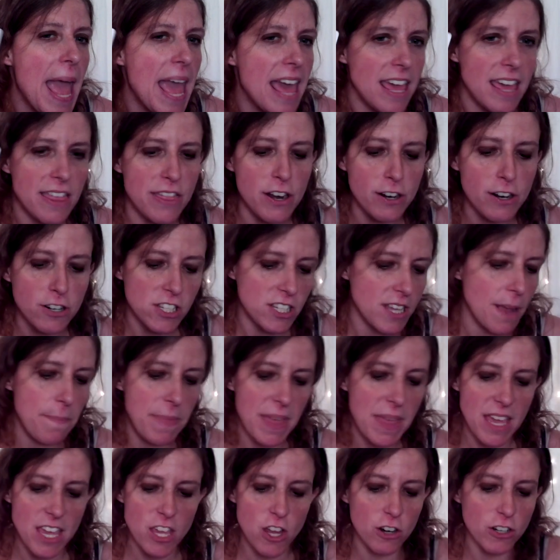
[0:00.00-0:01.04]
There's
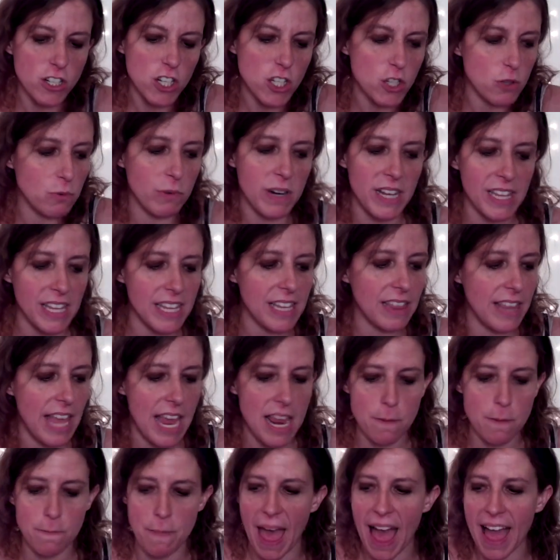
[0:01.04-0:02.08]
something, you're just really
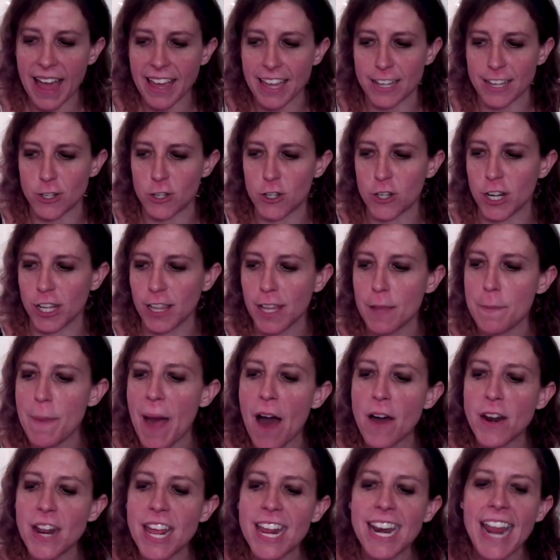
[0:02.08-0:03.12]
laid back and chill
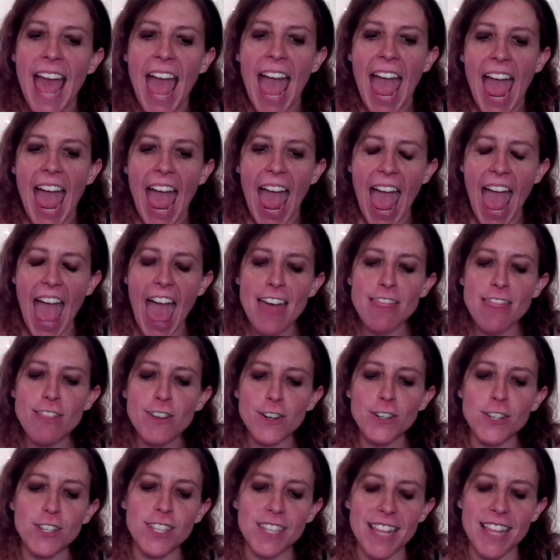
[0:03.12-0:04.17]
about it. And
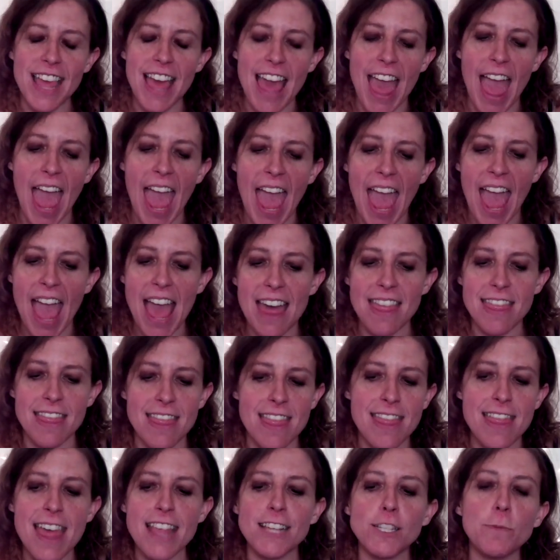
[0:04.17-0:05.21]

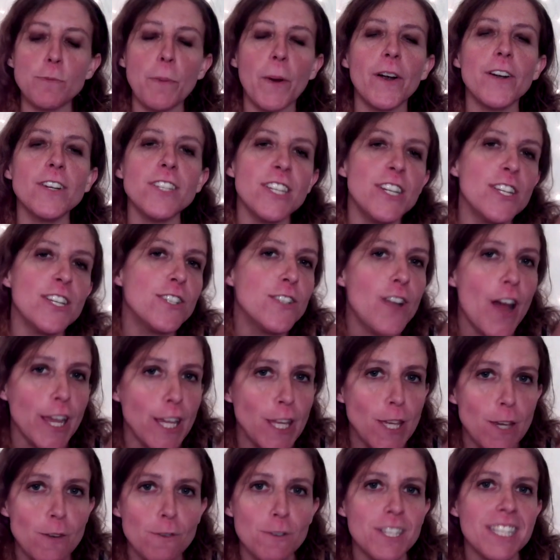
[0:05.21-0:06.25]
this person is
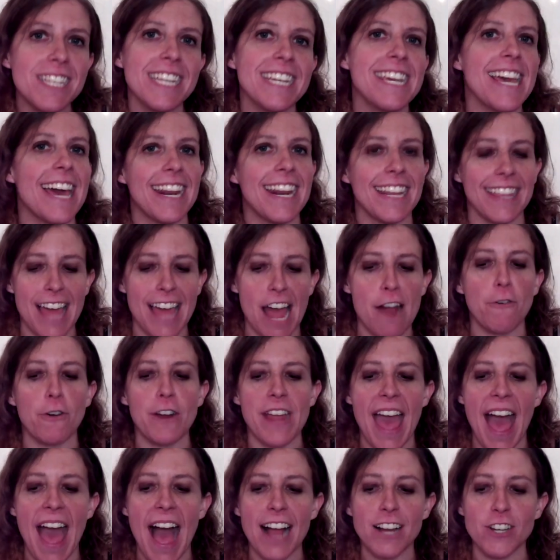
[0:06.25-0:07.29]
not used to getting that
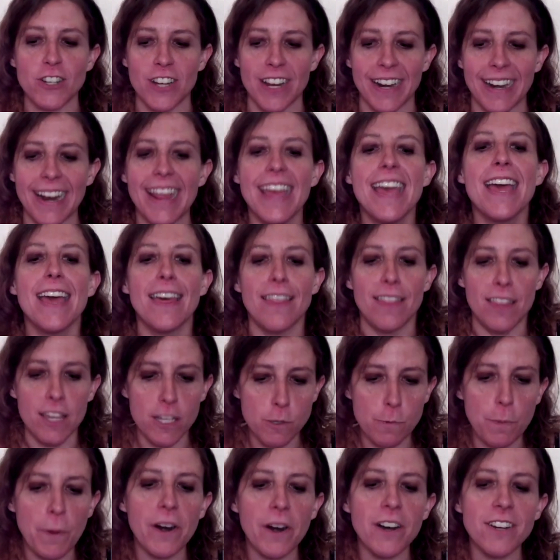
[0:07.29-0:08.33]
reaction.
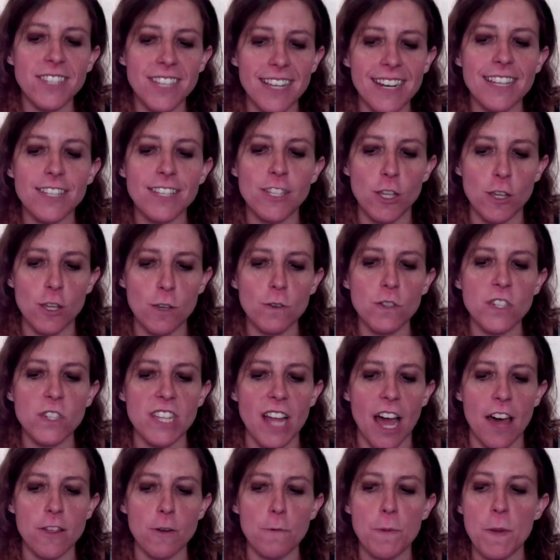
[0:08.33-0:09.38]
This person is used
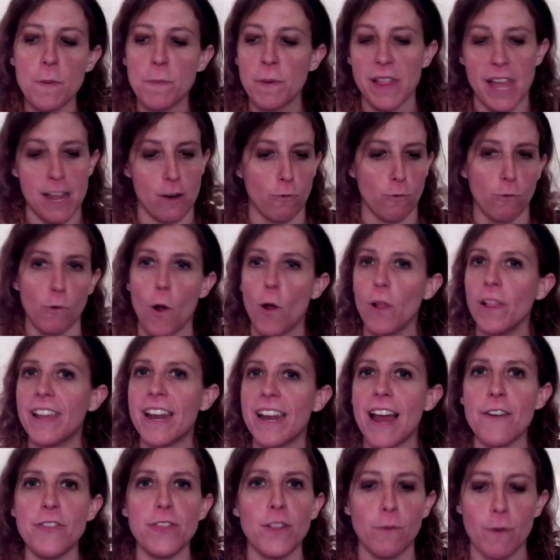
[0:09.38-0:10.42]
to other people like rolling
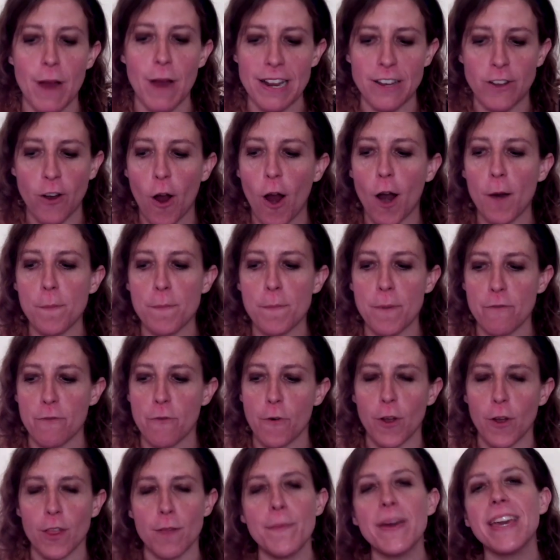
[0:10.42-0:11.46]
out the red carpet
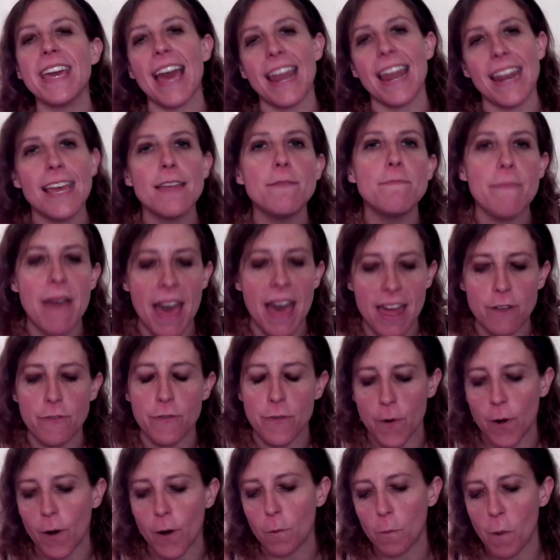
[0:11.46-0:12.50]
for them, again, in
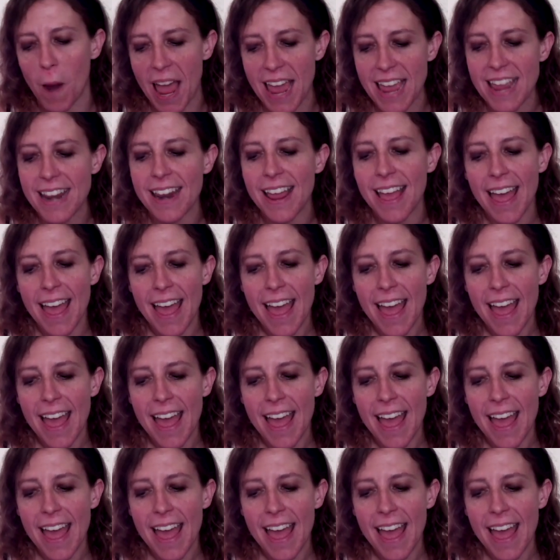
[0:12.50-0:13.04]
metaphor, right?